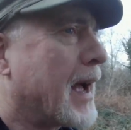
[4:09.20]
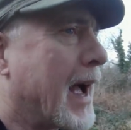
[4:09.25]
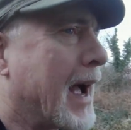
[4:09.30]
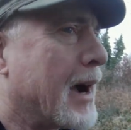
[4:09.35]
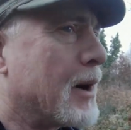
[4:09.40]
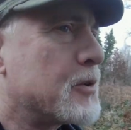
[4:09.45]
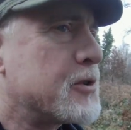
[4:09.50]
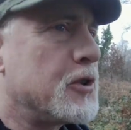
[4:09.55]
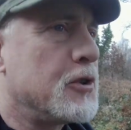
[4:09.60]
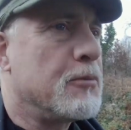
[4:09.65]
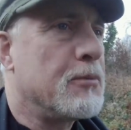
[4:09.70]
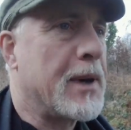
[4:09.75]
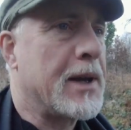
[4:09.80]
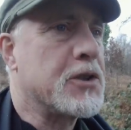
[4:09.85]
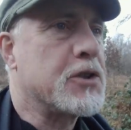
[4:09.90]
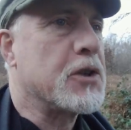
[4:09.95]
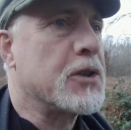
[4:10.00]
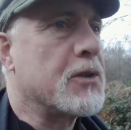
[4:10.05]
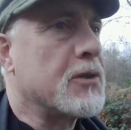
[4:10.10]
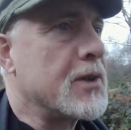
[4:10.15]
how do you
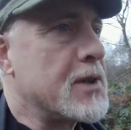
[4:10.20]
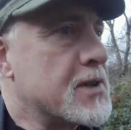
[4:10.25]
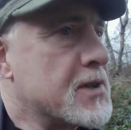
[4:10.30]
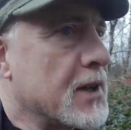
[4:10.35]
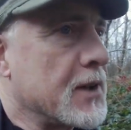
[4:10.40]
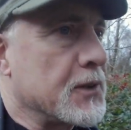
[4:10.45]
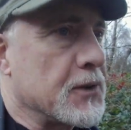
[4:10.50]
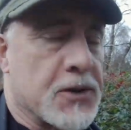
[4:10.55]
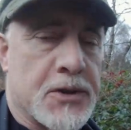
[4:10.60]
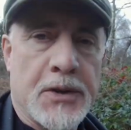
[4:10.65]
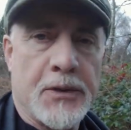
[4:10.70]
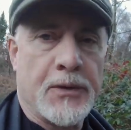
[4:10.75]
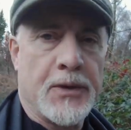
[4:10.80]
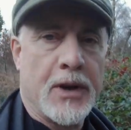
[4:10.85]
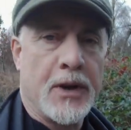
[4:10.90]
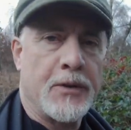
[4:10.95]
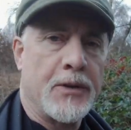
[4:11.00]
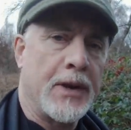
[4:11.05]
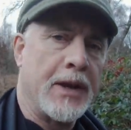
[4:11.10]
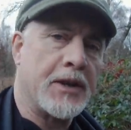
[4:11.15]
measure the results of,
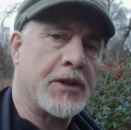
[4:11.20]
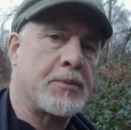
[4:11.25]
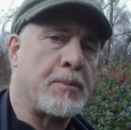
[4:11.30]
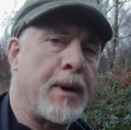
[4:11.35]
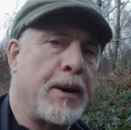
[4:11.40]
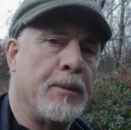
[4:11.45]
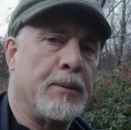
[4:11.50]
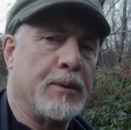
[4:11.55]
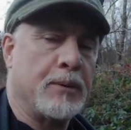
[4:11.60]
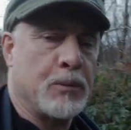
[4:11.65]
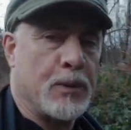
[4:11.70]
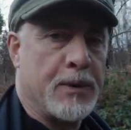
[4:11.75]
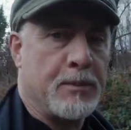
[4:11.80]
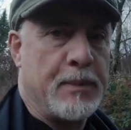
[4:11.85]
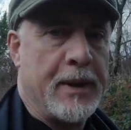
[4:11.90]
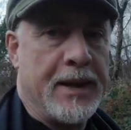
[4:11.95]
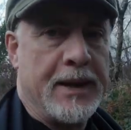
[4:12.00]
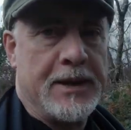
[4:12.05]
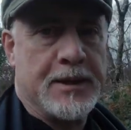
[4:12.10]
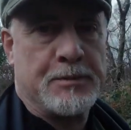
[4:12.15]
of an experiment with
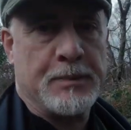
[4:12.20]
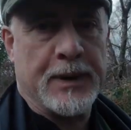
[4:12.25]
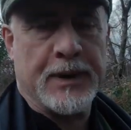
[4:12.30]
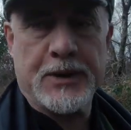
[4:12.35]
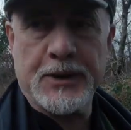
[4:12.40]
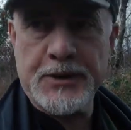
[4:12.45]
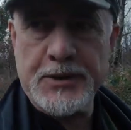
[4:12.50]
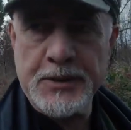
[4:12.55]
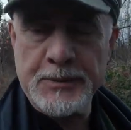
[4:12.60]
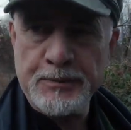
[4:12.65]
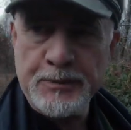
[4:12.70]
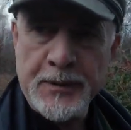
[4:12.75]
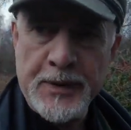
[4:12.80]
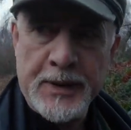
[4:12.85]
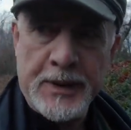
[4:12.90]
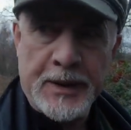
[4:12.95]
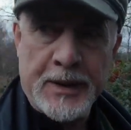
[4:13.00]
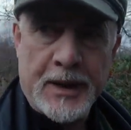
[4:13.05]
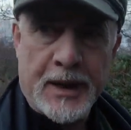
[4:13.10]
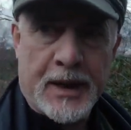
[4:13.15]
bees? Because
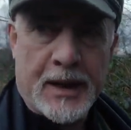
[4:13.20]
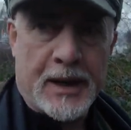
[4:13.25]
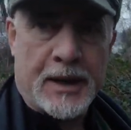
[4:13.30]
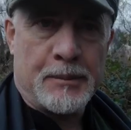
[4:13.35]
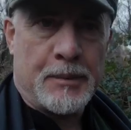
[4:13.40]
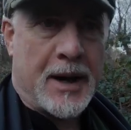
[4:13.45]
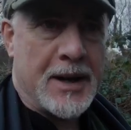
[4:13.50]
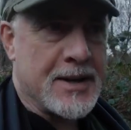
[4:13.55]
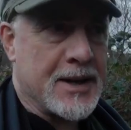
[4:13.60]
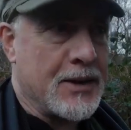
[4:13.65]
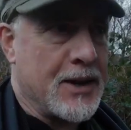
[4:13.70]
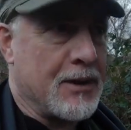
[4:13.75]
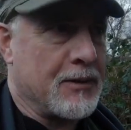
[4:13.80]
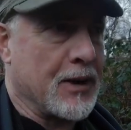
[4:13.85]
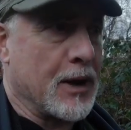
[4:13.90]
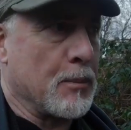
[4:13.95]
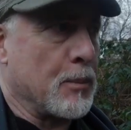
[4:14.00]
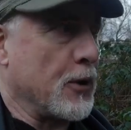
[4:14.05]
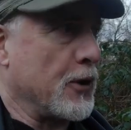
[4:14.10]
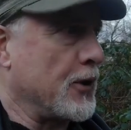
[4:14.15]
um, I don't have a
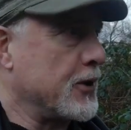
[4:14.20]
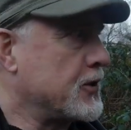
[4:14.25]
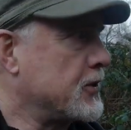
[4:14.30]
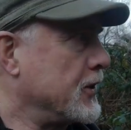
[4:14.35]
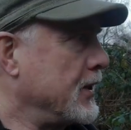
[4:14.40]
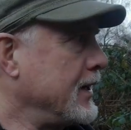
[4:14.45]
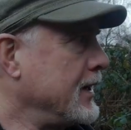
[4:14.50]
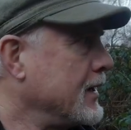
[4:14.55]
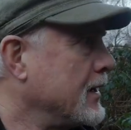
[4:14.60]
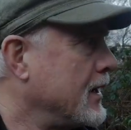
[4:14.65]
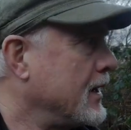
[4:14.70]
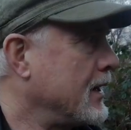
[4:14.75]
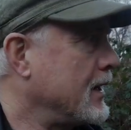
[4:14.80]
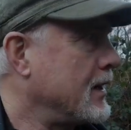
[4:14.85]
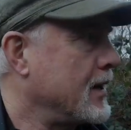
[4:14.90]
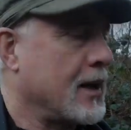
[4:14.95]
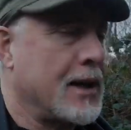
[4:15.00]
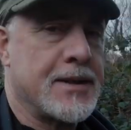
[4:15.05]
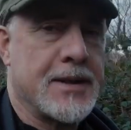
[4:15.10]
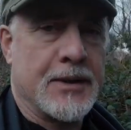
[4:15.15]
laboratory, uh,
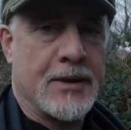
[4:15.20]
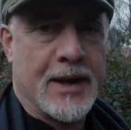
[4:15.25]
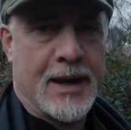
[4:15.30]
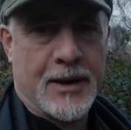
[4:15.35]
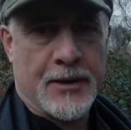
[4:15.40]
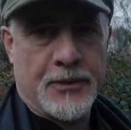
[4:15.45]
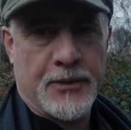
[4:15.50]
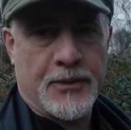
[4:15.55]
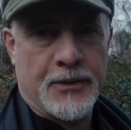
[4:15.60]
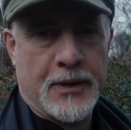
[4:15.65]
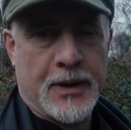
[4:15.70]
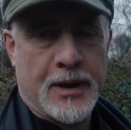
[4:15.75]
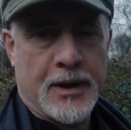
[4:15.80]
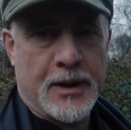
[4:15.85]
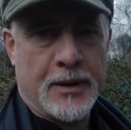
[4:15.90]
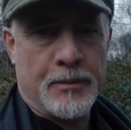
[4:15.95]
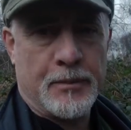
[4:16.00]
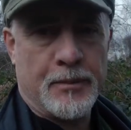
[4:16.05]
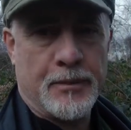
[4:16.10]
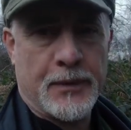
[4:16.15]
I don't have
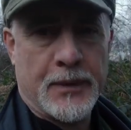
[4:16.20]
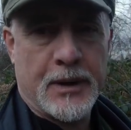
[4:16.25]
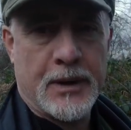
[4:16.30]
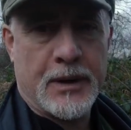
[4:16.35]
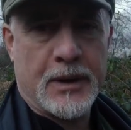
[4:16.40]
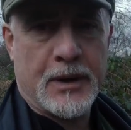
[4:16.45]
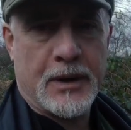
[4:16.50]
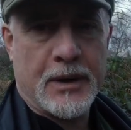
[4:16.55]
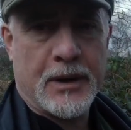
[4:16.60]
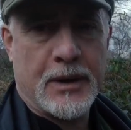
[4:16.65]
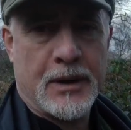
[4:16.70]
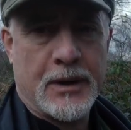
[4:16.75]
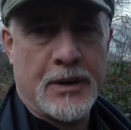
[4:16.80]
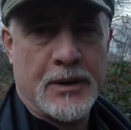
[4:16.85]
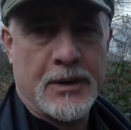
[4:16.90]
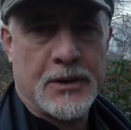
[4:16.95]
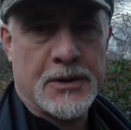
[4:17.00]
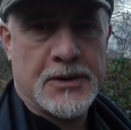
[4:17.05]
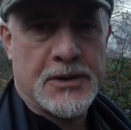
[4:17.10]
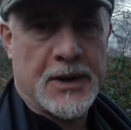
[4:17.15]
um, uh,
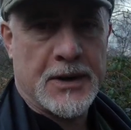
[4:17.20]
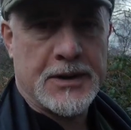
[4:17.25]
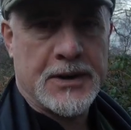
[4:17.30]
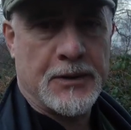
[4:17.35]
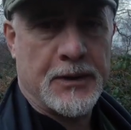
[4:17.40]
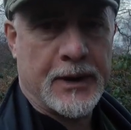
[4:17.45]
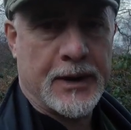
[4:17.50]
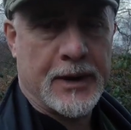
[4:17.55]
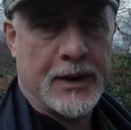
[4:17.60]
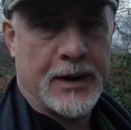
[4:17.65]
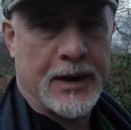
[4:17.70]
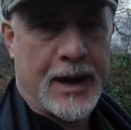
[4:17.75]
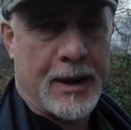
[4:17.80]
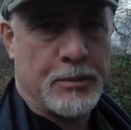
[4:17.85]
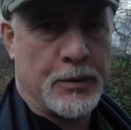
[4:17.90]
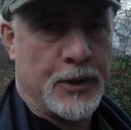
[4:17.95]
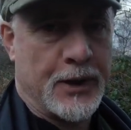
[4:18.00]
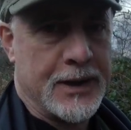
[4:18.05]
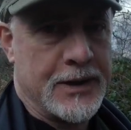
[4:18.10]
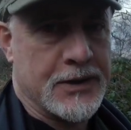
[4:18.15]
scientific
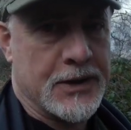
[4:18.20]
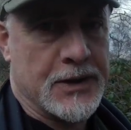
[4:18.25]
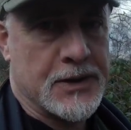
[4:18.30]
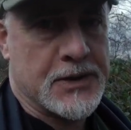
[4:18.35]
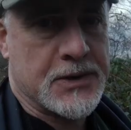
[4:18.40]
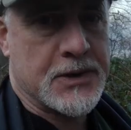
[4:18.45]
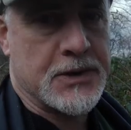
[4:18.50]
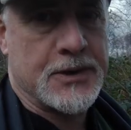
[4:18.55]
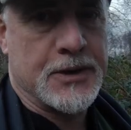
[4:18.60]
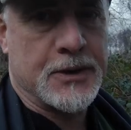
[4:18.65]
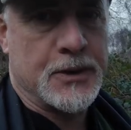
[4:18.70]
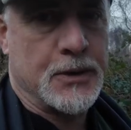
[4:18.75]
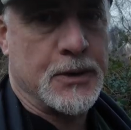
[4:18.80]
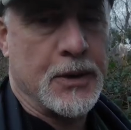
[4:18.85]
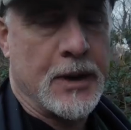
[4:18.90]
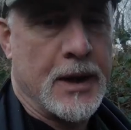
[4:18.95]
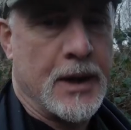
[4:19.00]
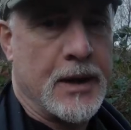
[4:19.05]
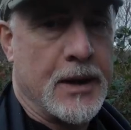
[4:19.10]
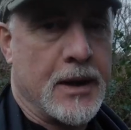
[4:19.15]
apparatus to do
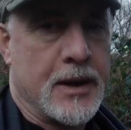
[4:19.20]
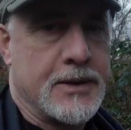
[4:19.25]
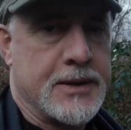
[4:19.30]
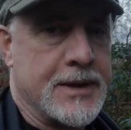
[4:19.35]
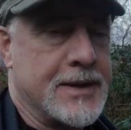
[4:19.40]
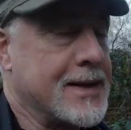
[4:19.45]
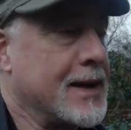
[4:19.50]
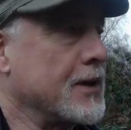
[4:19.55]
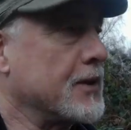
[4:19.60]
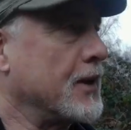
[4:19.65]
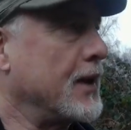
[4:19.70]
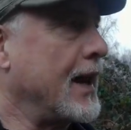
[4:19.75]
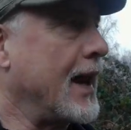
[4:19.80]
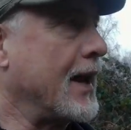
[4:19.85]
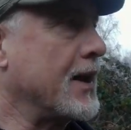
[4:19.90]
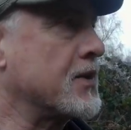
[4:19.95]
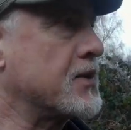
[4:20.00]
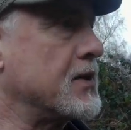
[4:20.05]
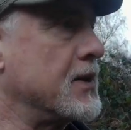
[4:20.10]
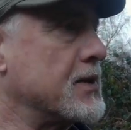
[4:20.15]
detailed
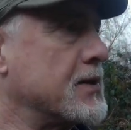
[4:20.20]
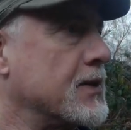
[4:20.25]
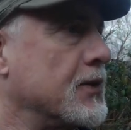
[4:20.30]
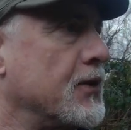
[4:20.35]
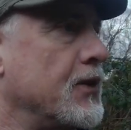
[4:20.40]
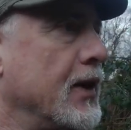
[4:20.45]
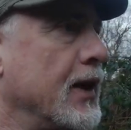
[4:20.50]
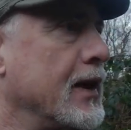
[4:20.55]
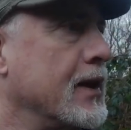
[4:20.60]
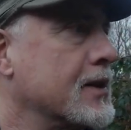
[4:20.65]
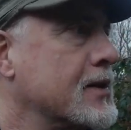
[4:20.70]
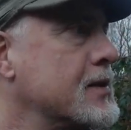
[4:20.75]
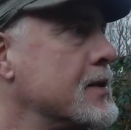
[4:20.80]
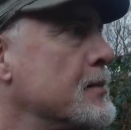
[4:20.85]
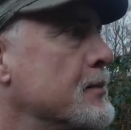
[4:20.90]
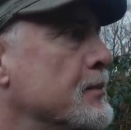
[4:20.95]
analysis of things.